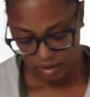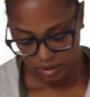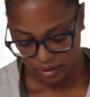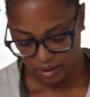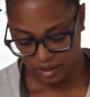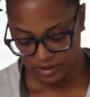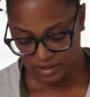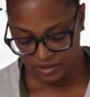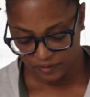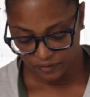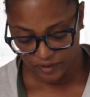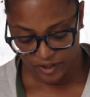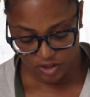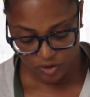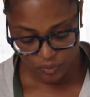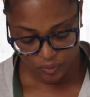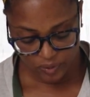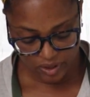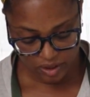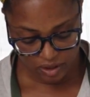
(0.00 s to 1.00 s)
And I'll just
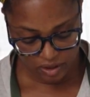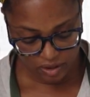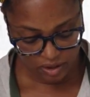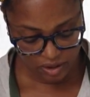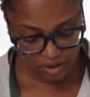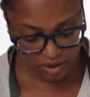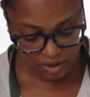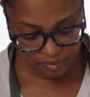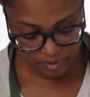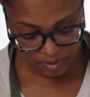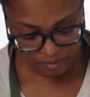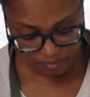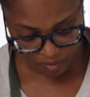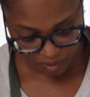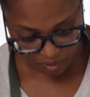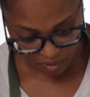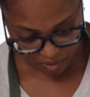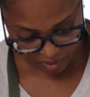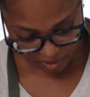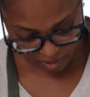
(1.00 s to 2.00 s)
finish with a little bit
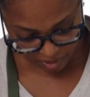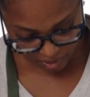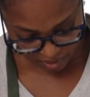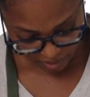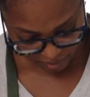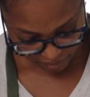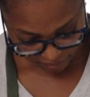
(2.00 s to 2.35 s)
more